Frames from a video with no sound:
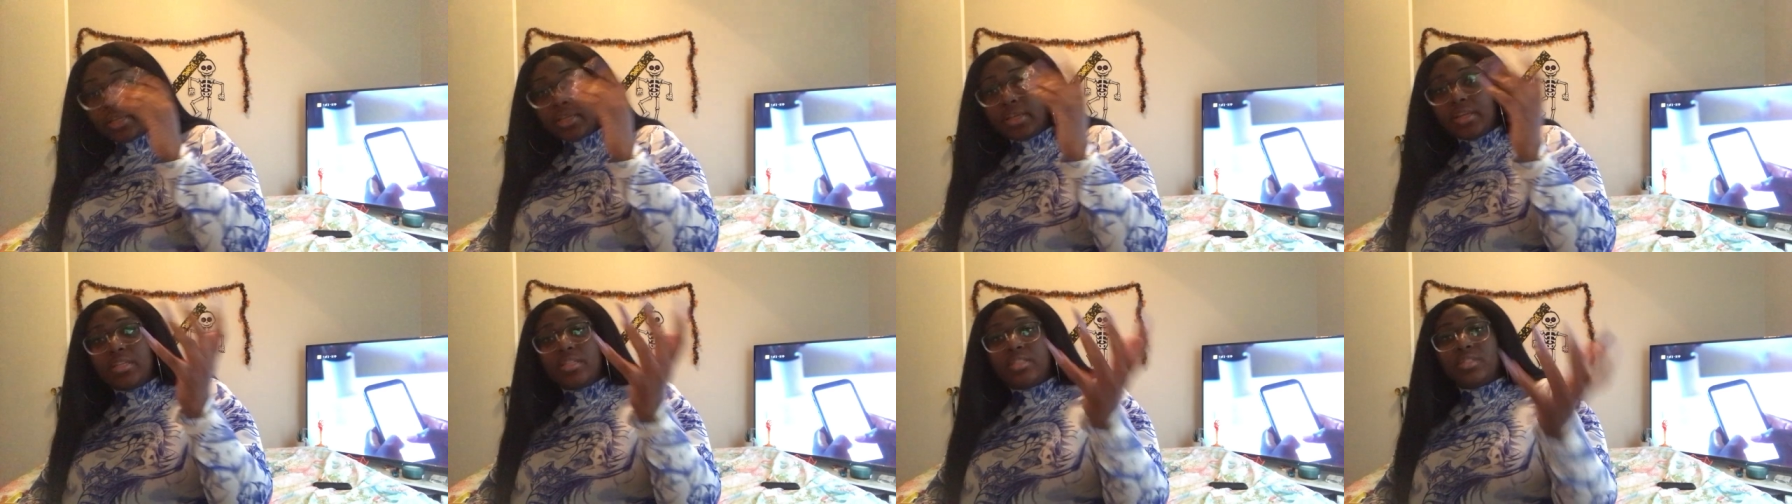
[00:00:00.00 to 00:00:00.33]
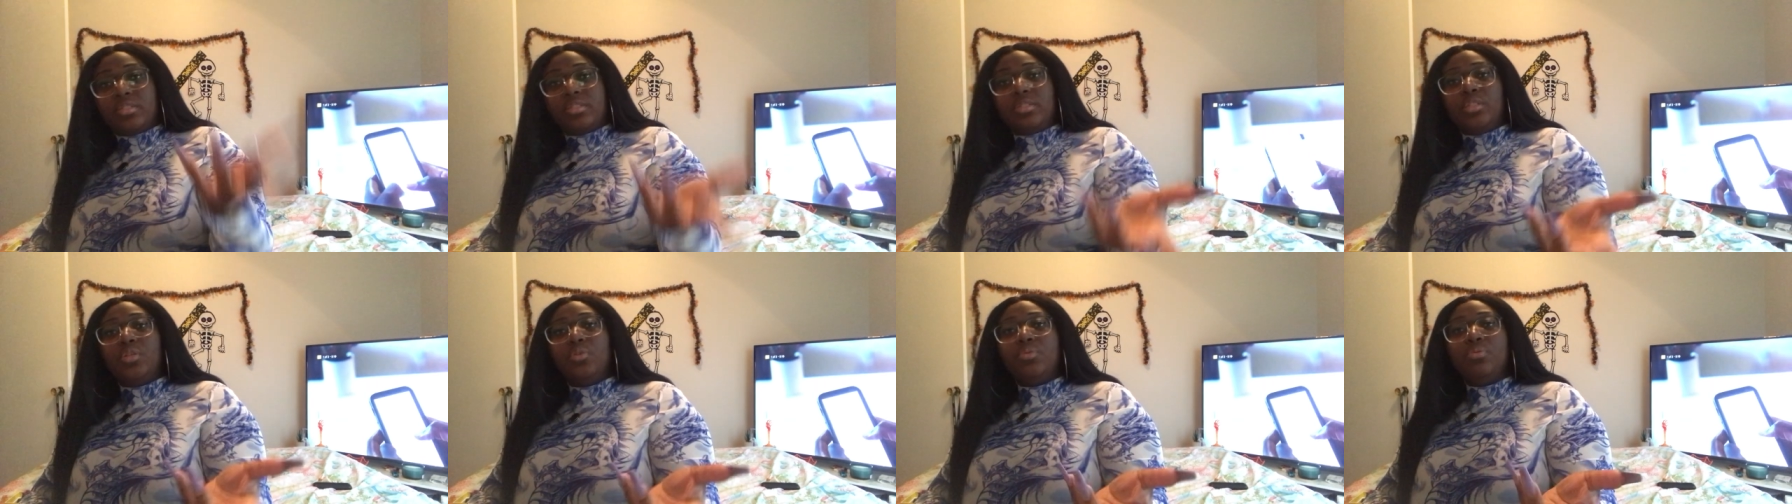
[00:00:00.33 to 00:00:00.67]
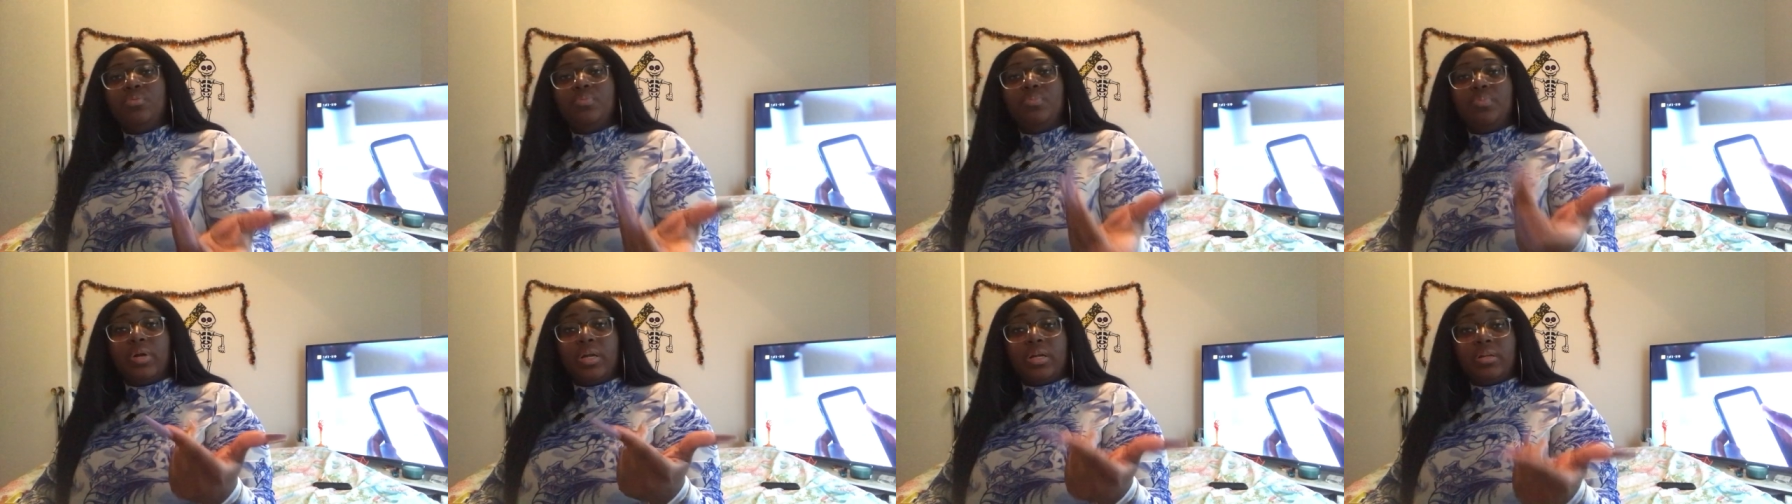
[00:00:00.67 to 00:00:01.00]
Cause you
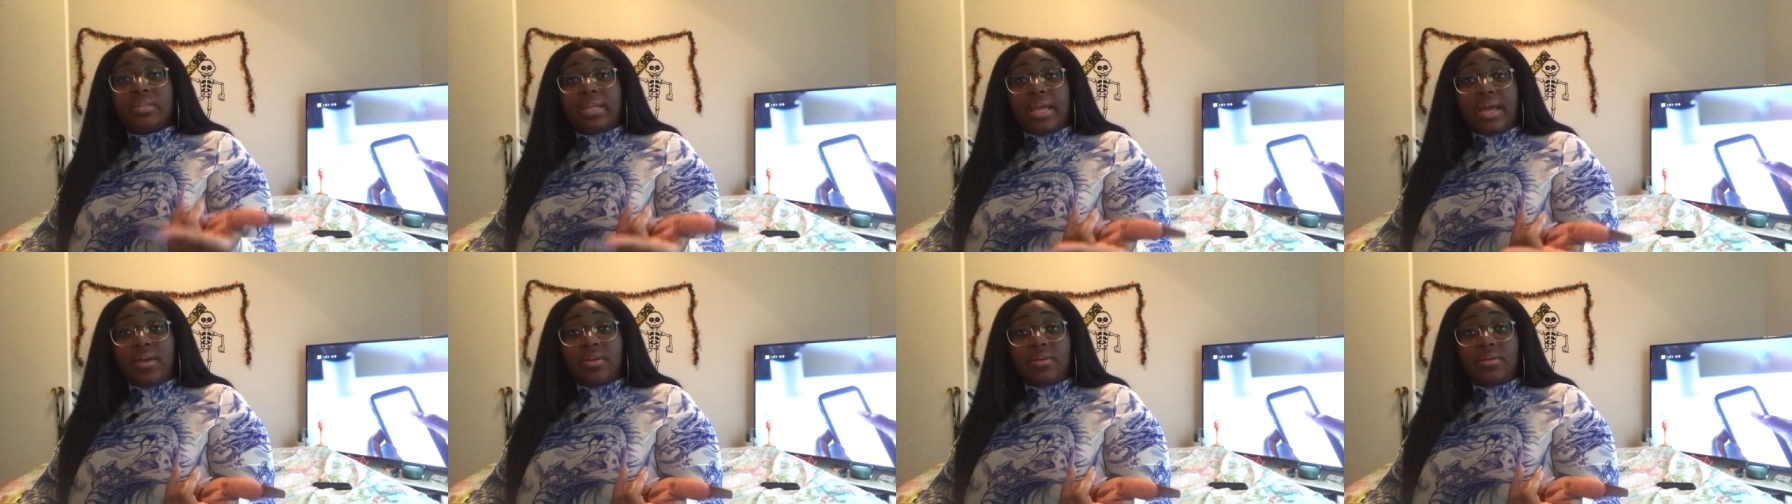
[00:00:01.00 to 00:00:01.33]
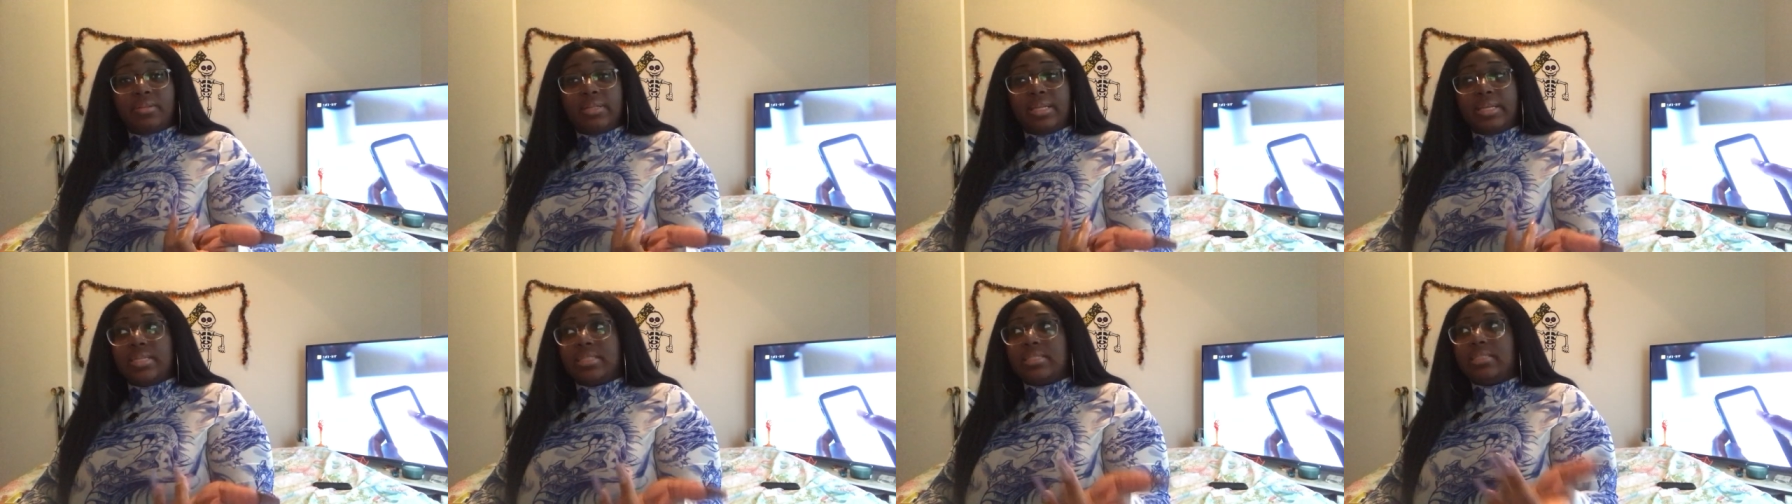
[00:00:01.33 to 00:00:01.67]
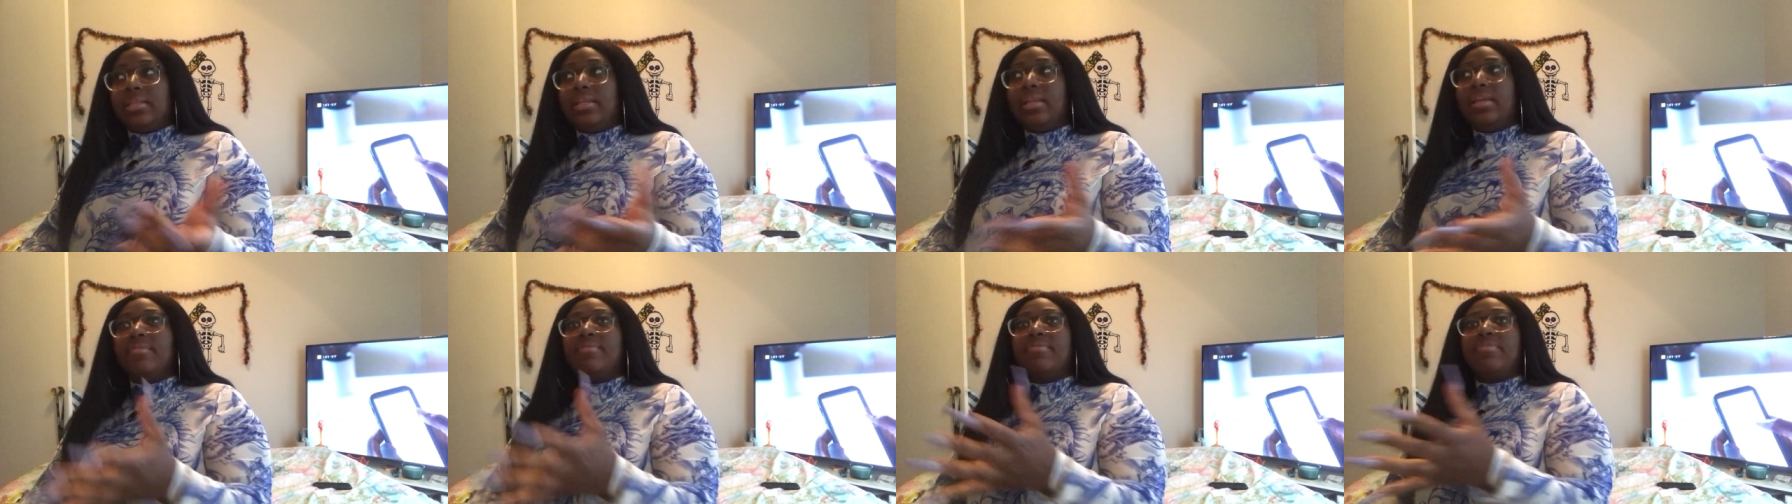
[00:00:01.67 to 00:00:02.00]
burnt out on this.
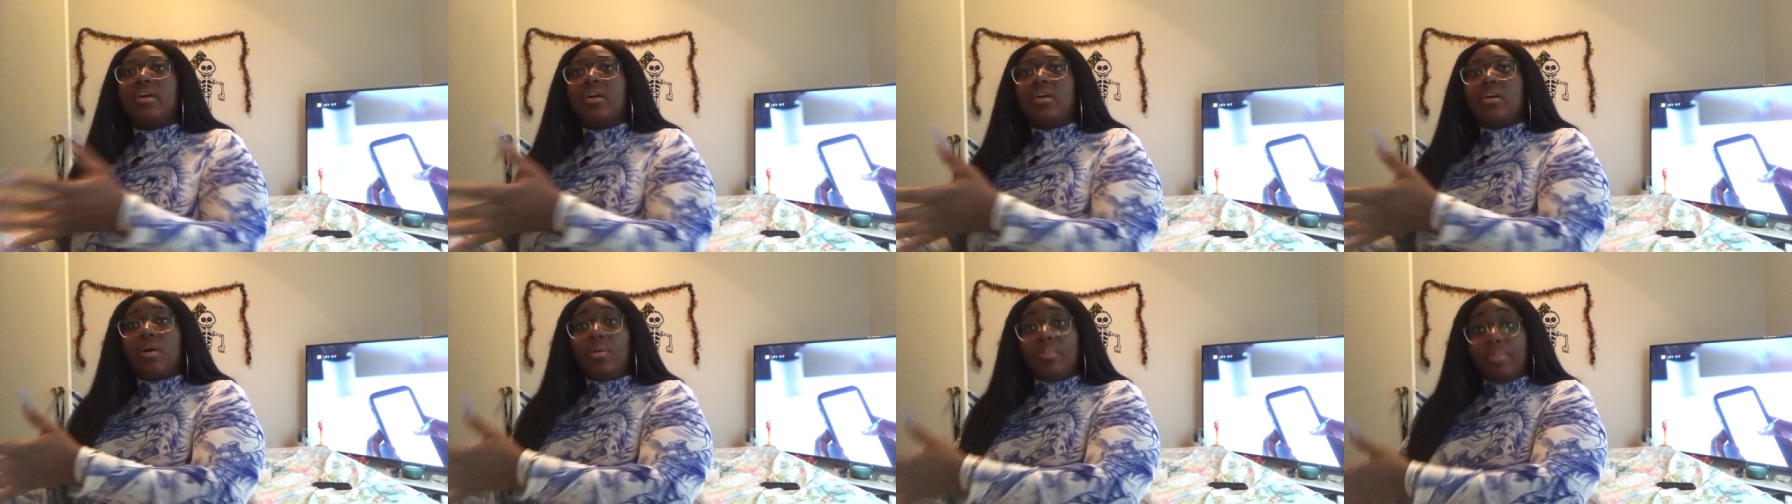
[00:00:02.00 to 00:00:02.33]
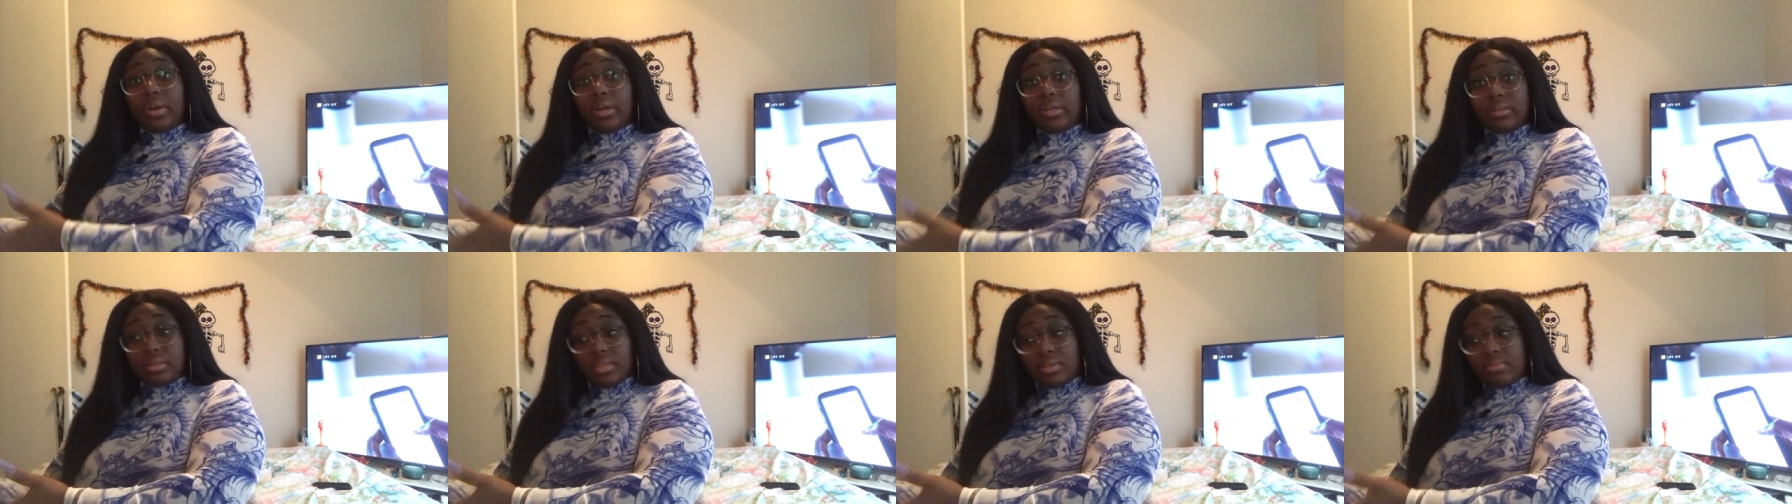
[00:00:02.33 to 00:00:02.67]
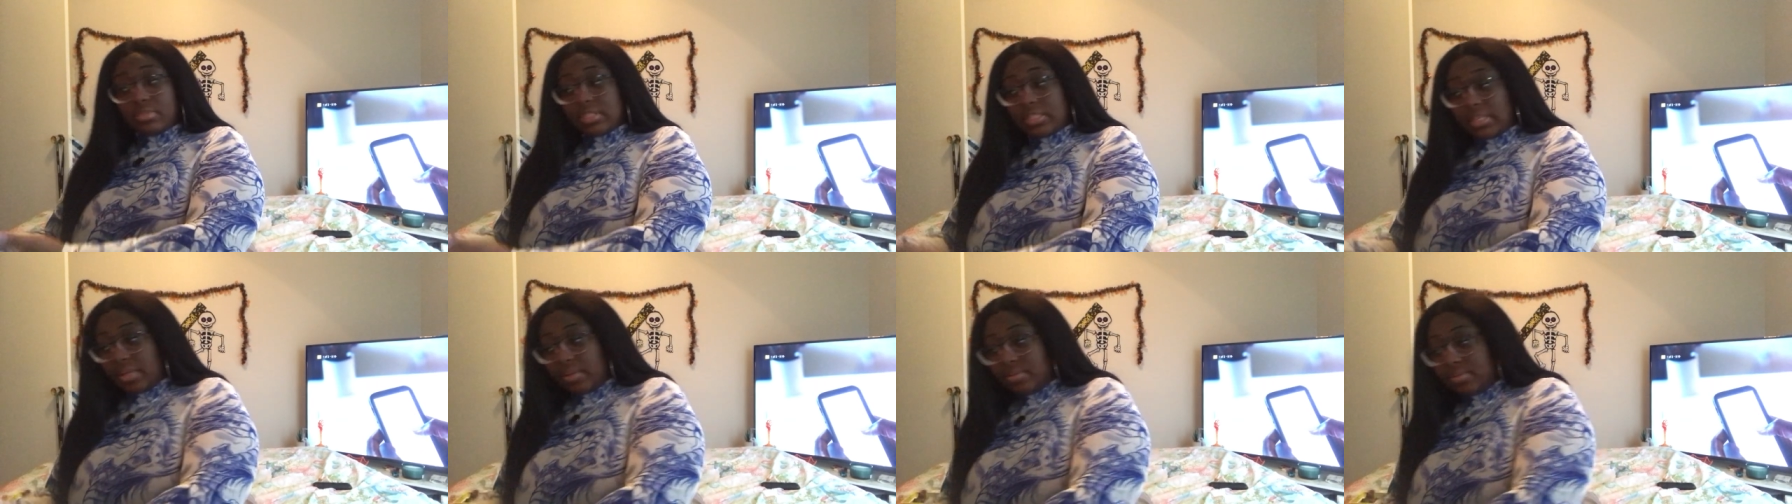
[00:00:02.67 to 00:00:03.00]
And then Virgo burnt
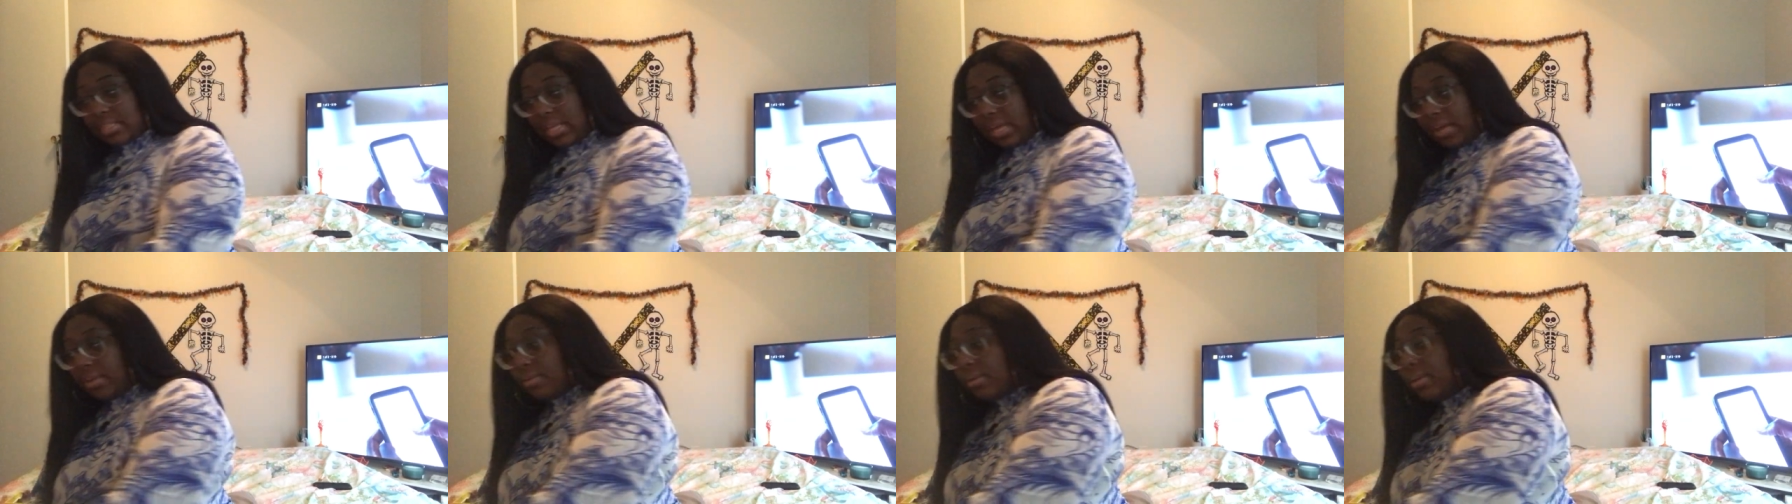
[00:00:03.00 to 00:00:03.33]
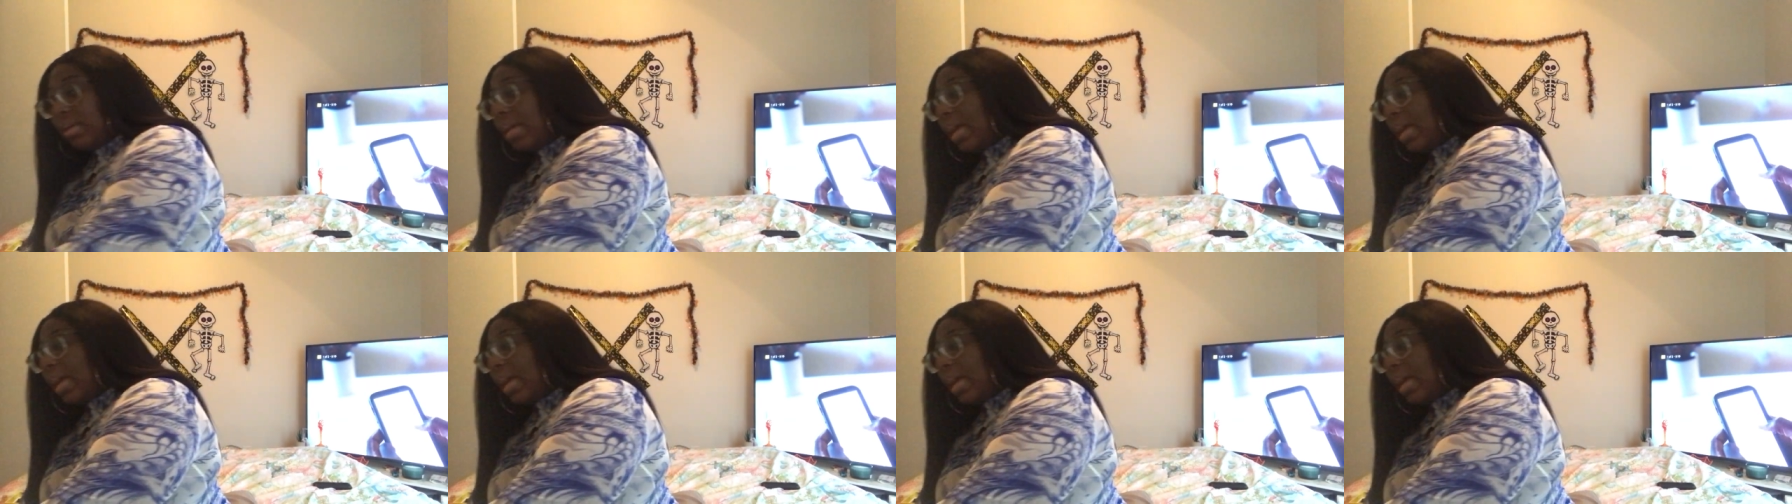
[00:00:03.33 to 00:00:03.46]
themselves out.